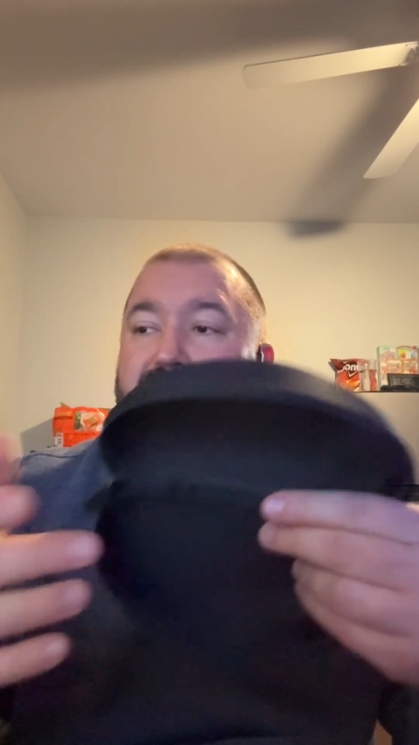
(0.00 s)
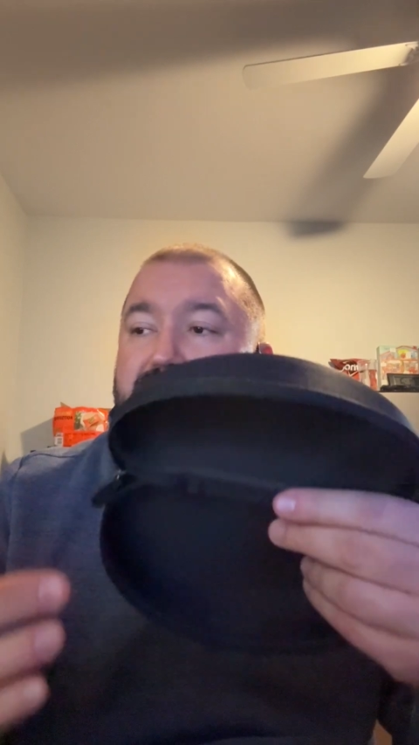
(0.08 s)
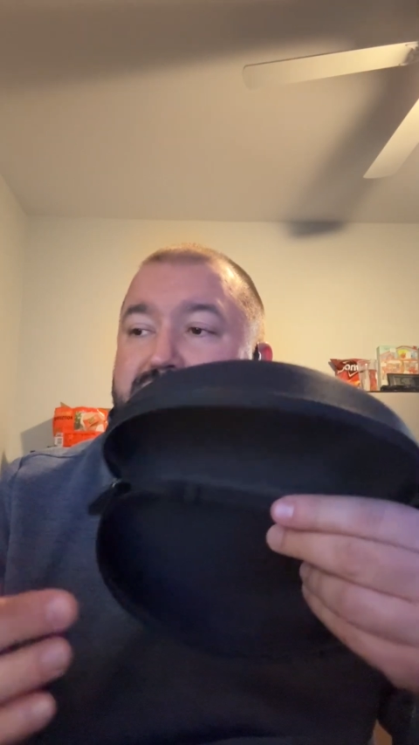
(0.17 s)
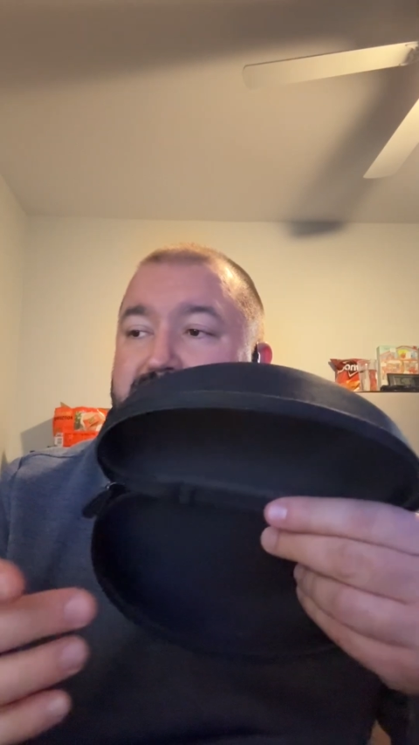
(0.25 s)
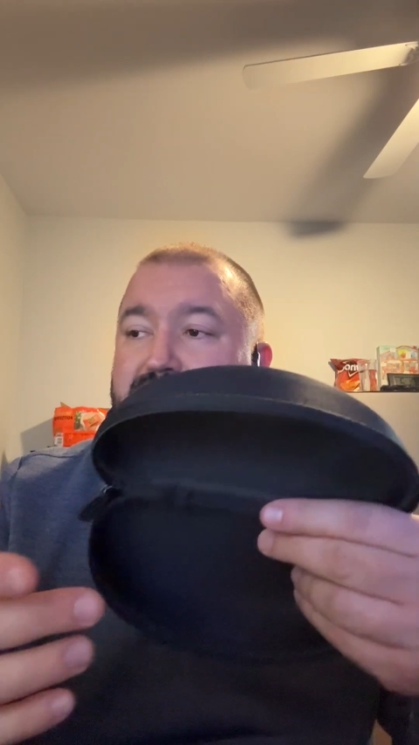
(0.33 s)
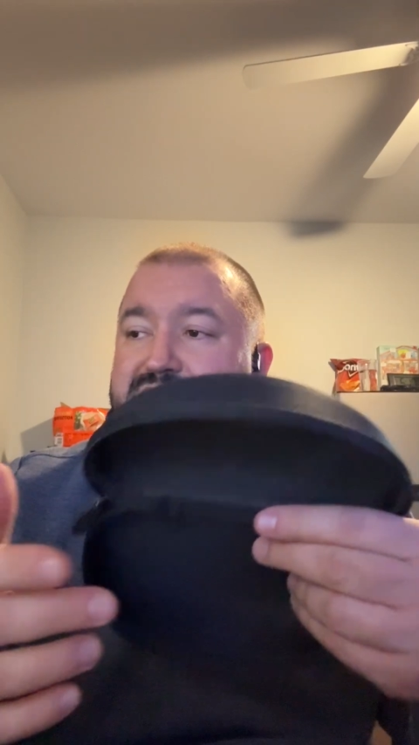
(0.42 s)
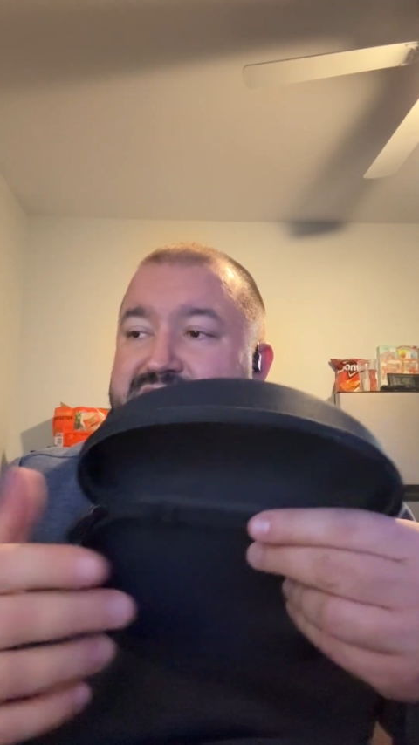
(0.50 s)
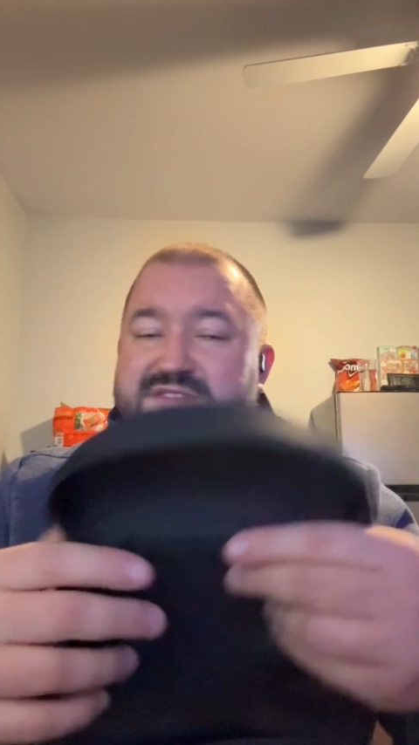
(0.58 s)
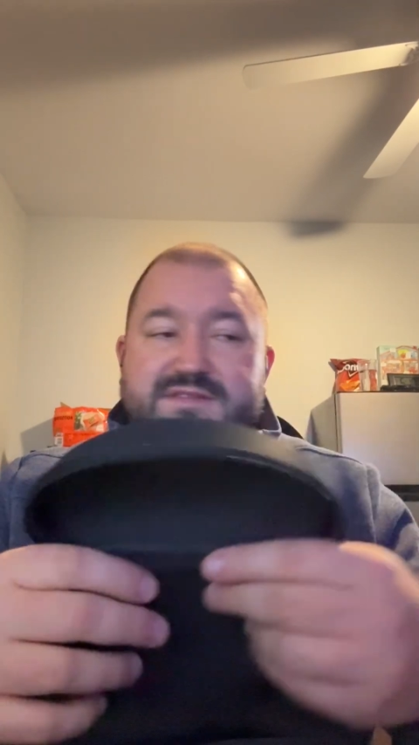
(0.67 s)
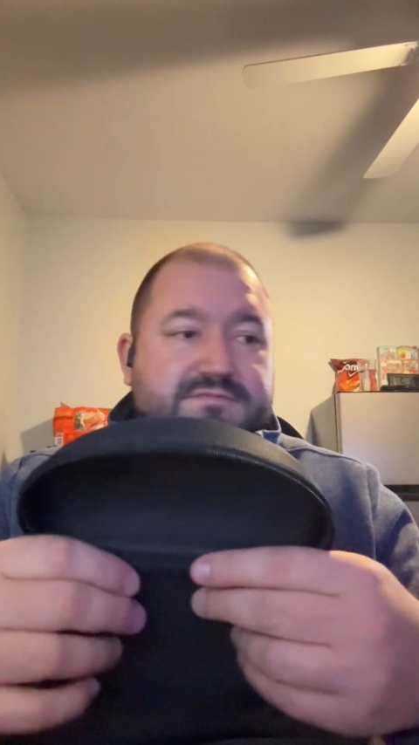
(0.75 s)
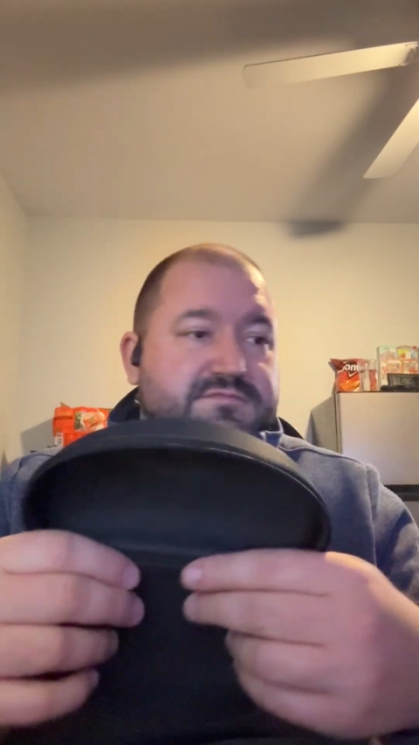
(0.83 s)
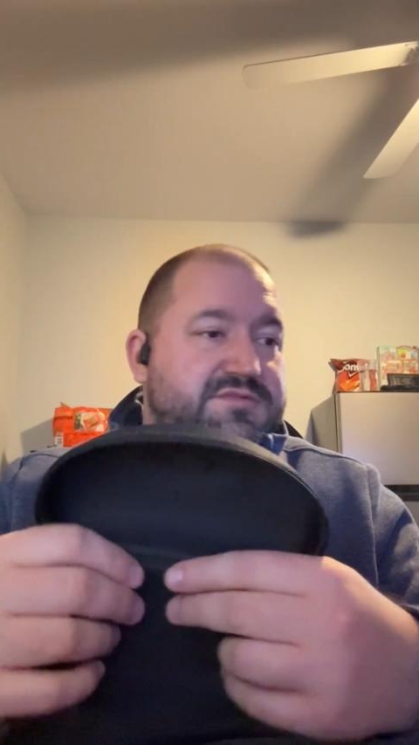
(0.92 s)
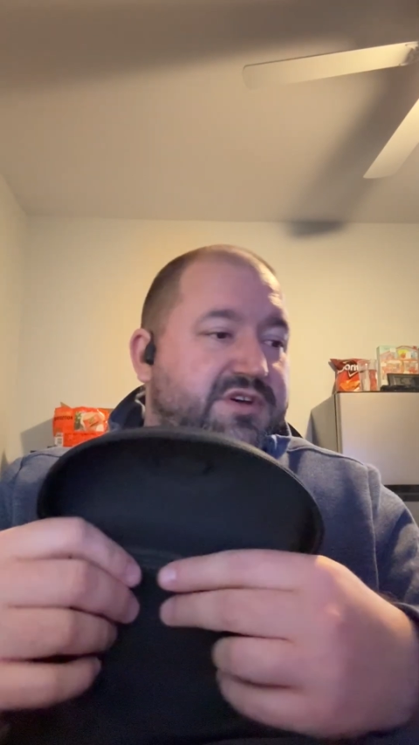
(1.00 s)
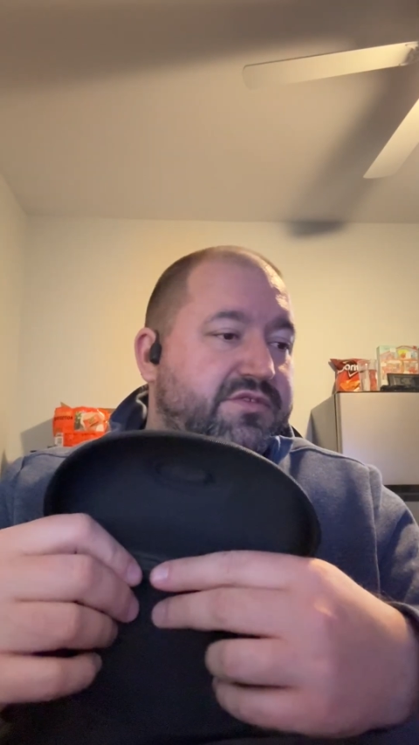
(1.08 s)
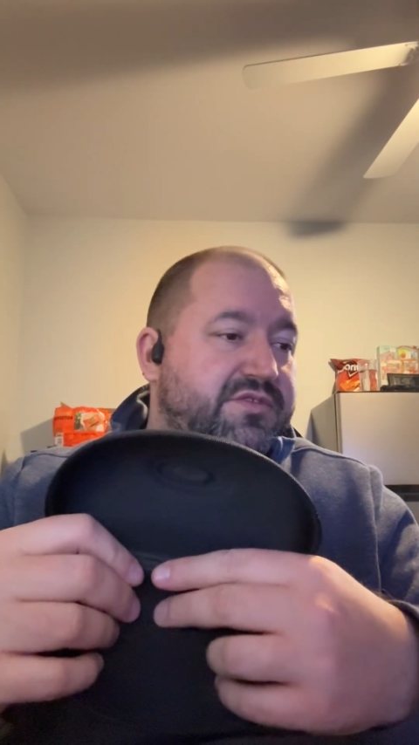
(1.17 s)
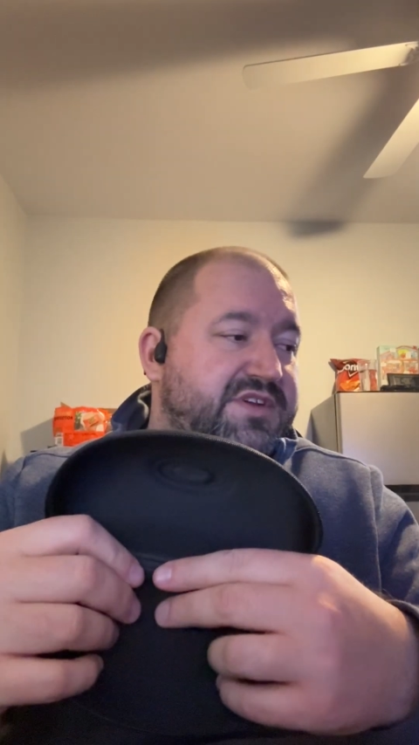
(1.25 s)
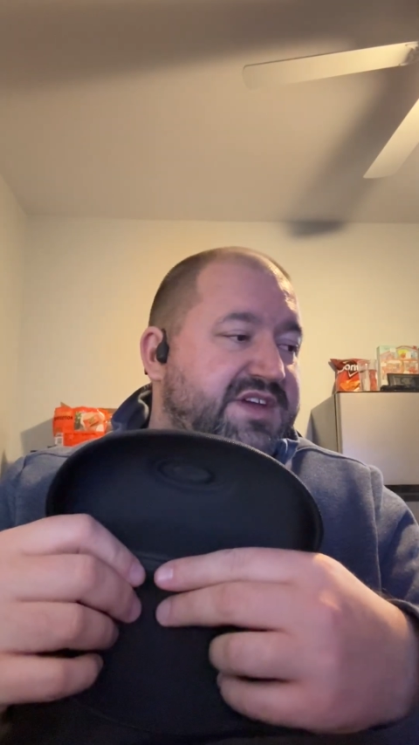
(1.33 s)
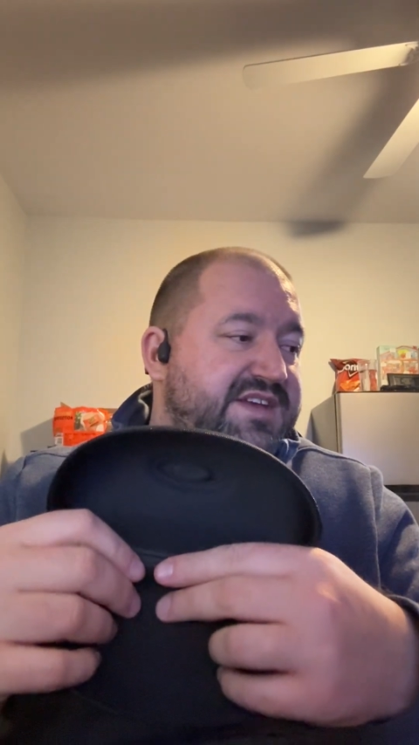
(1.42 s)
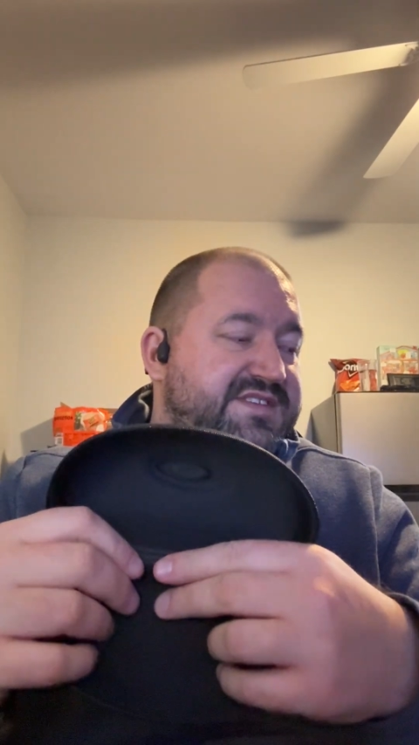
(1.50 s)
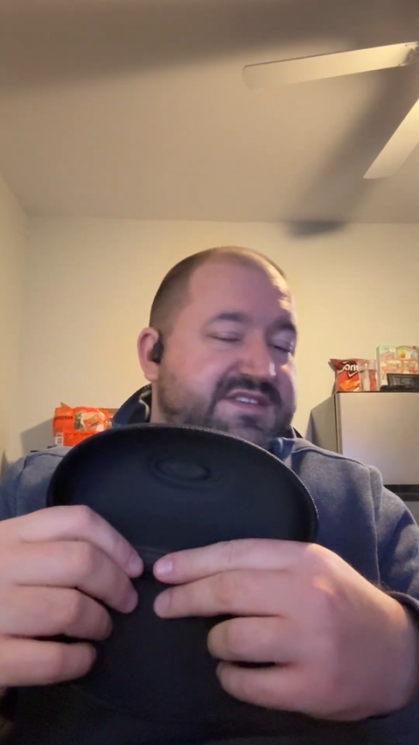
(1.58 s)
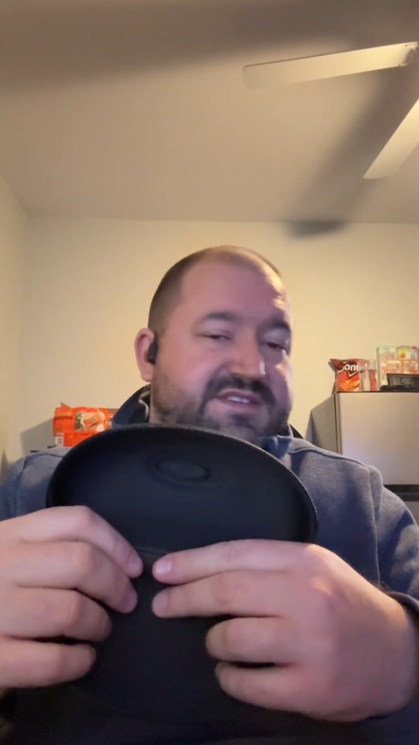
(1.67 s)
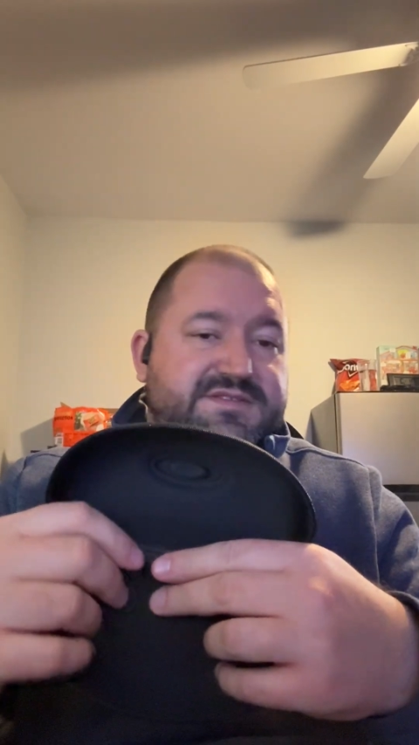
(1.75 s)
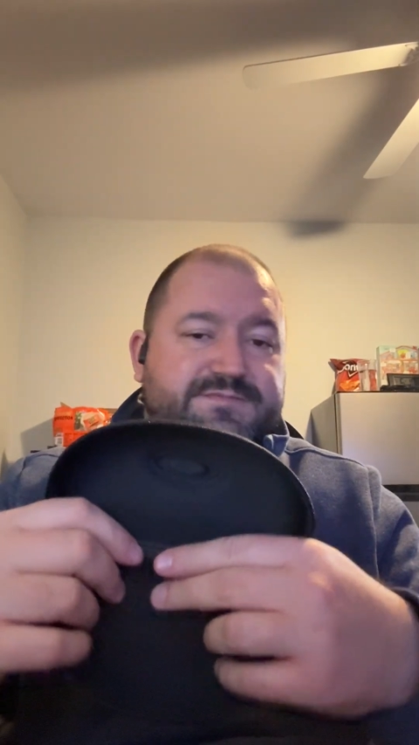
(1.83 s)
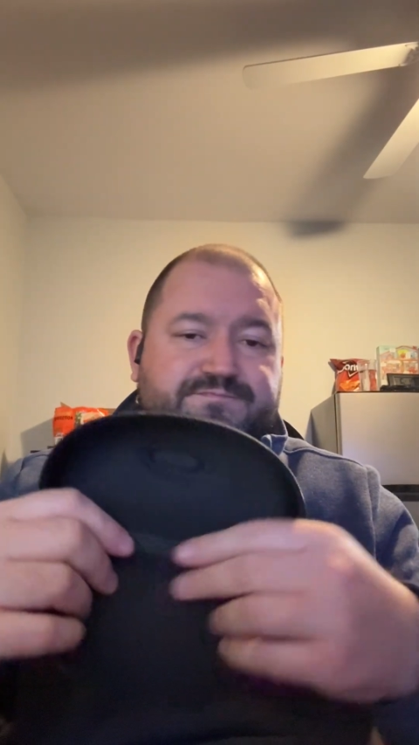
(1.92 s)
older ones, the older
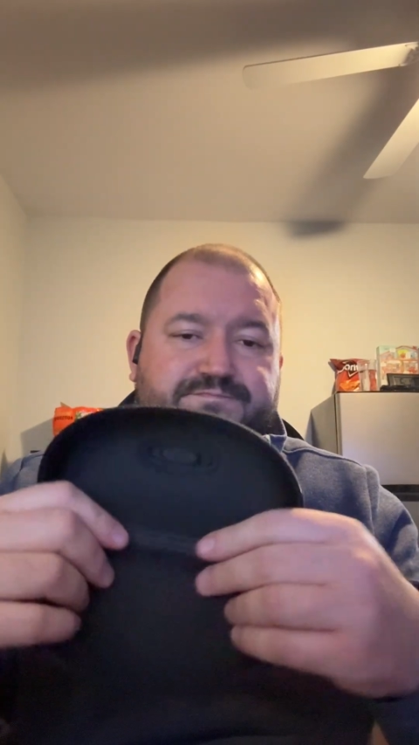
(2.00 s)
cases,